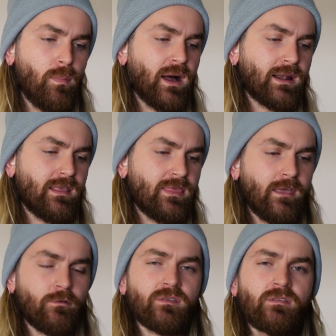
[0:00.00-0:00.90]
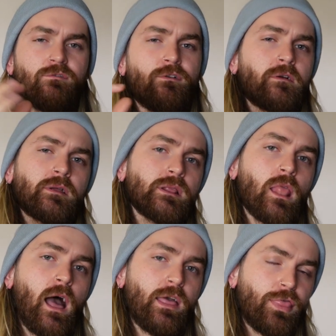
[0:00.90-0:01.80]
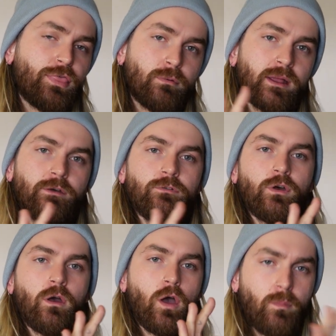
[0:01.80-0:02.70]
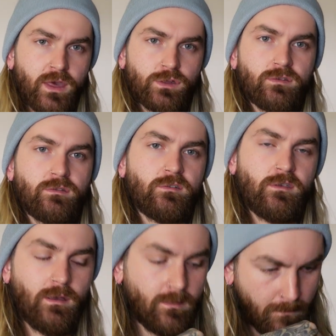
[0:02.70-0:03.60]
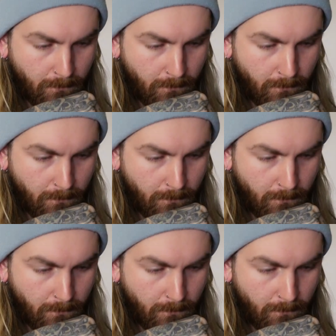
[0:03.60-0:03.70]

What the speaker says: but there is a very light thread of herbaceousness here.